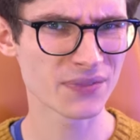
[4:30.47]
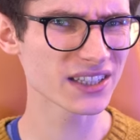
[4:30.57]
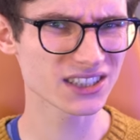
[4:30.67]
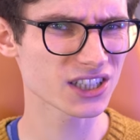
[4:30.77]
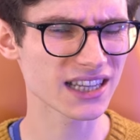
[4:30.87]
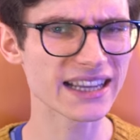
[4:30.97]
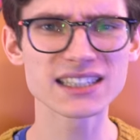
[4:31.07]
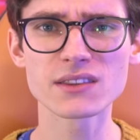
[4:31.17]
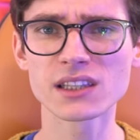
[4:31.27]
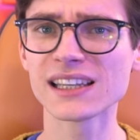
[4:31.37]
And this just
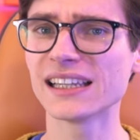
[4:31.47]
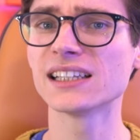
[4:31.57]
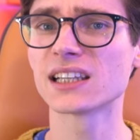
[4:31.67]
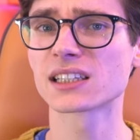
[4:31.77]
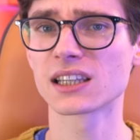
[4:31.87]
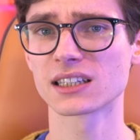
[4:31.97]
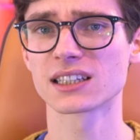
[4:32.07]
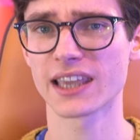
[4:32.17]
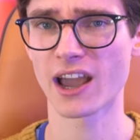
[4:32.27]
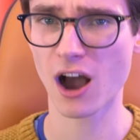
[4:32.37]
isn't the easiest thing
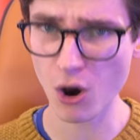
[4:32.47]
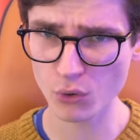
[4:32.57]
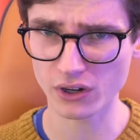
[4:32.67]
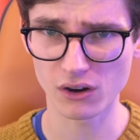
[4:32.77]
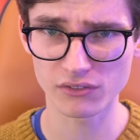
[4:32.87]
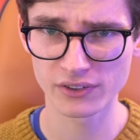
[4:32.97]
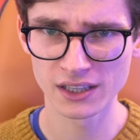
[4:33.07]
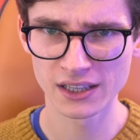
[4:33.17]
to get hold of,